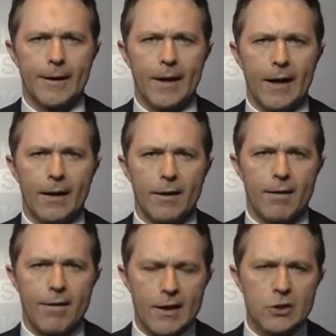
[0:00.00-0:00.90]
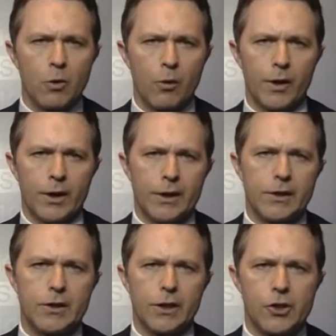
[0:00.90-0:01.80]
And that's what we need
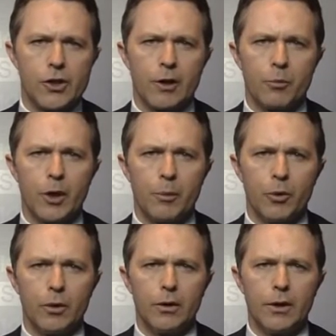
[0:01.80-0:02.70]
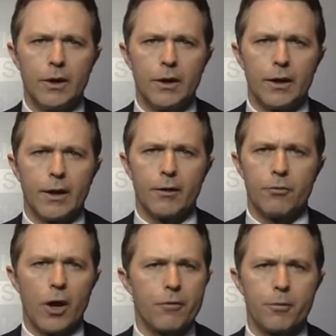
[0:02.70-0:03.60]
to teach young people
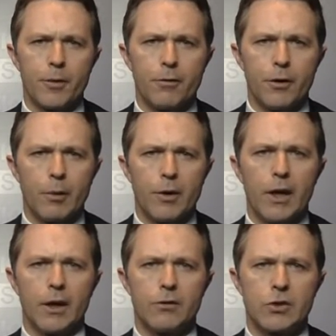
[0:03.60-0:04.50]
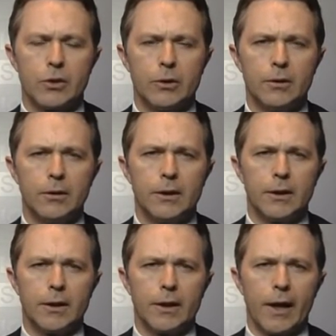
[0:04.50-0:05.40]
right from the very beginning of school.
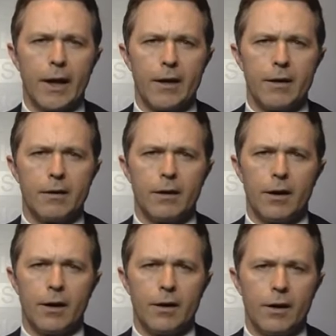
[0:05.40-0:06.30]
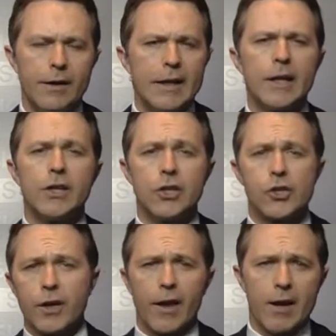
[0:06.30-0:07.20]
And I think in
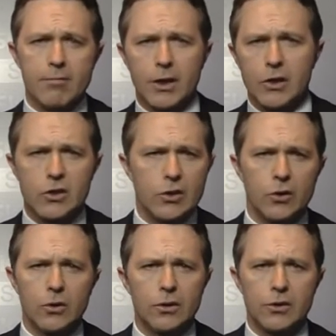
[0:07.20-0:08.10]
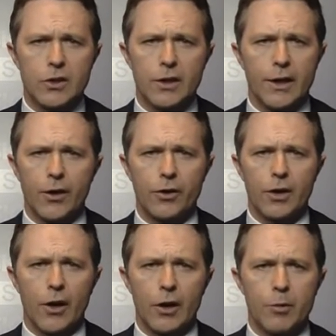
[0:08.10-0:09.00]
addition to that, because schools are not
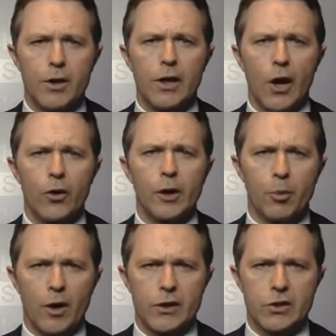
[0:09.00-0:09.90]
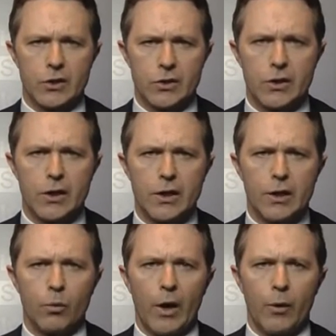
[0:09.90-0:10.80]
going to be the only places
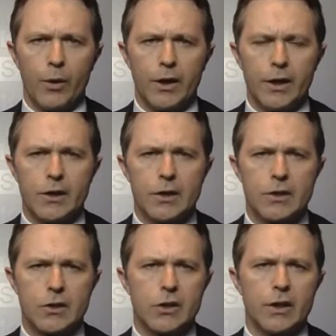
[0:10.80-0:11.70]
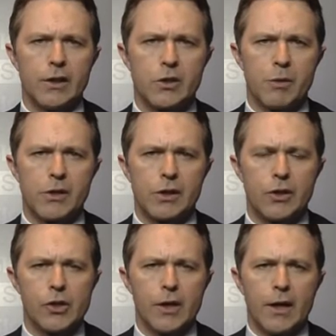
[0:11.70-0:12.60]
where we need to send this message,